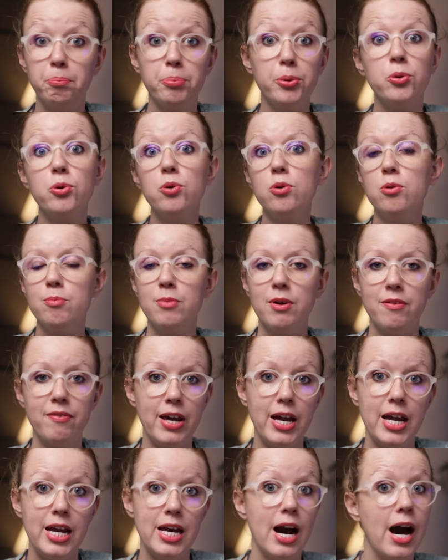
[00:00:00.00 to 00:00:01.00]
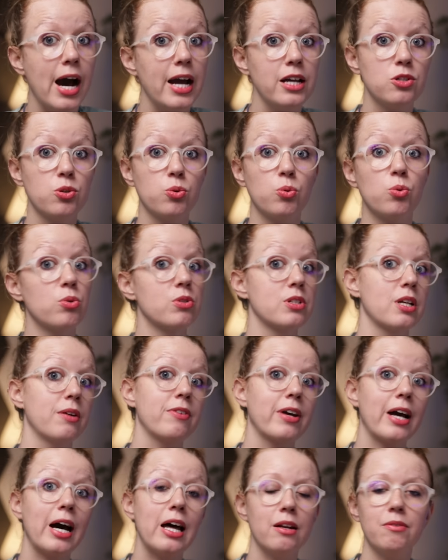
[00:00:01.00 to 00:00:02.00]
boom of AI tools
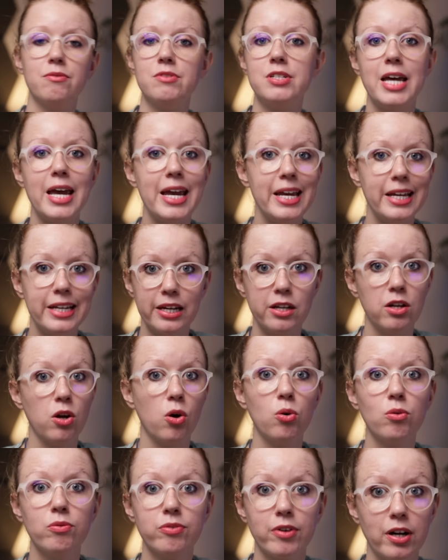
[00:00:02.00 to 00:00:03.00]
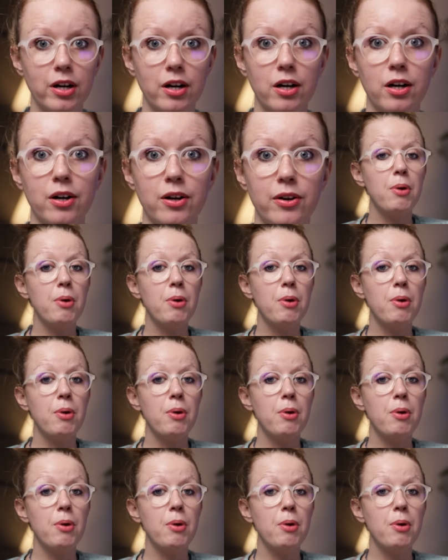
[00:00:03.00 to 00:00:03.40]
have kind of taken over.